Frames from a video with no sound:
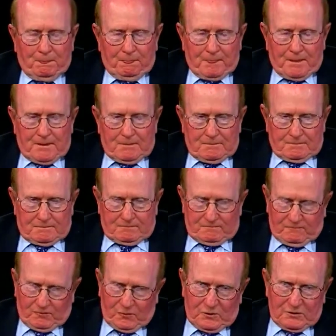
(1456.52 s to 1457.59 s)
Bad.
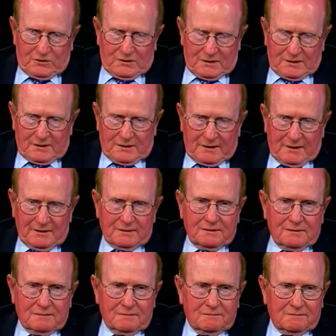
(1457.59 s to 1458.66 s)
Fortunately, I
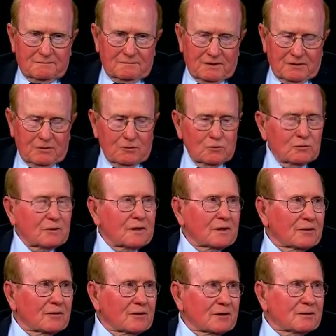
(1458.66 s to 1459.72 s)
didn't lose
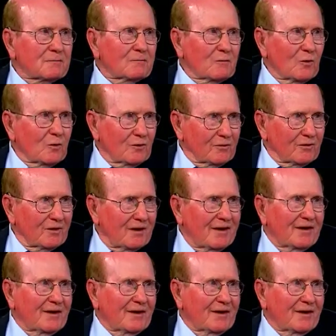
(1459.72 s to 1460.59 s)
anything more than